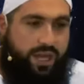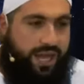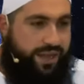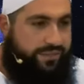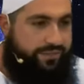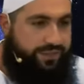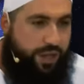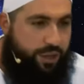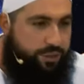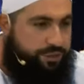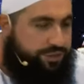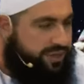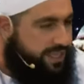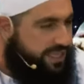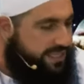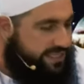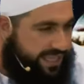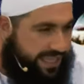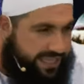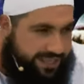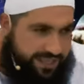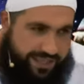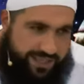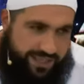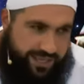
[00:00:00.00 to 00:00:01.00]
And don't
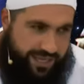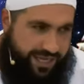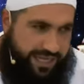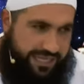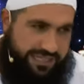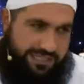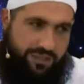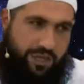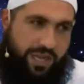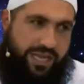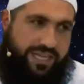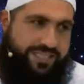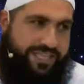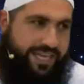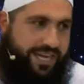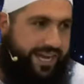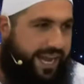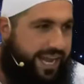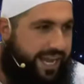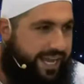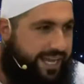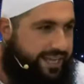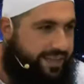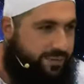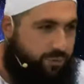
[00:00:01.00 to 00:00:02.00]
think that you know, it's like
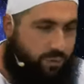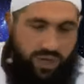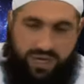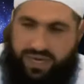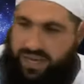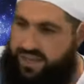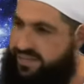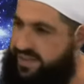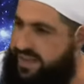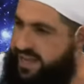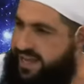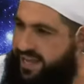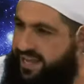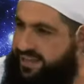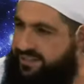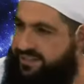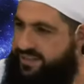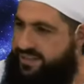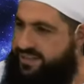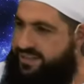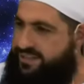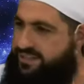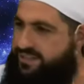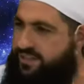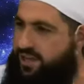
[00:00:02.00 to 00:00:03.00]
today, wallah, they
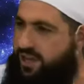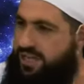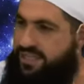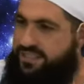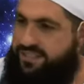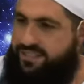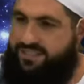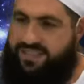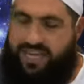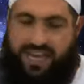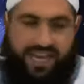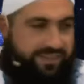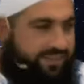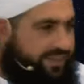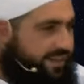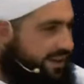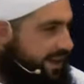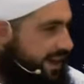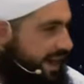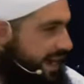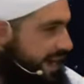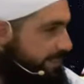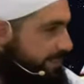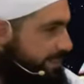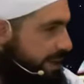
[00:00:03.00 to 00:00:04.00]
had these nice Under
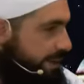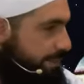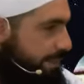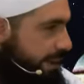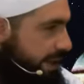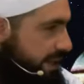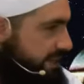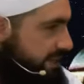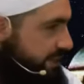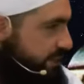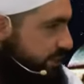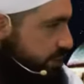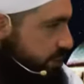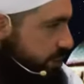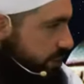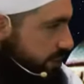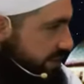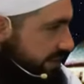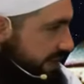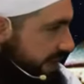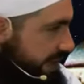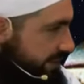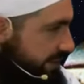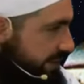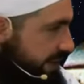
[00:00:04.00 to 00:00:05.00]
Armour boxer
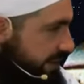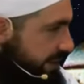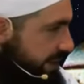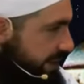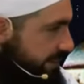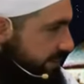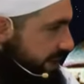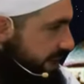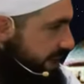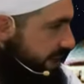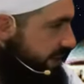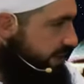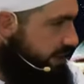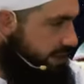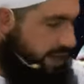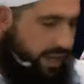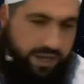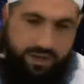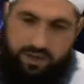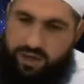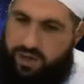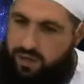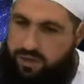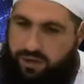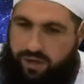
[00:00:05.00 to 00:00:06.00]
shorts under them. Yani.
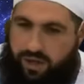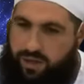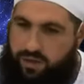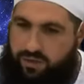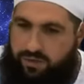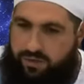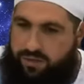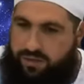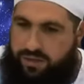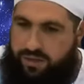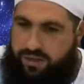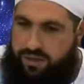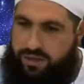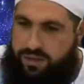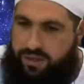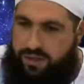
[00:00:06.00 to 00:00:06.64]
No, no, no.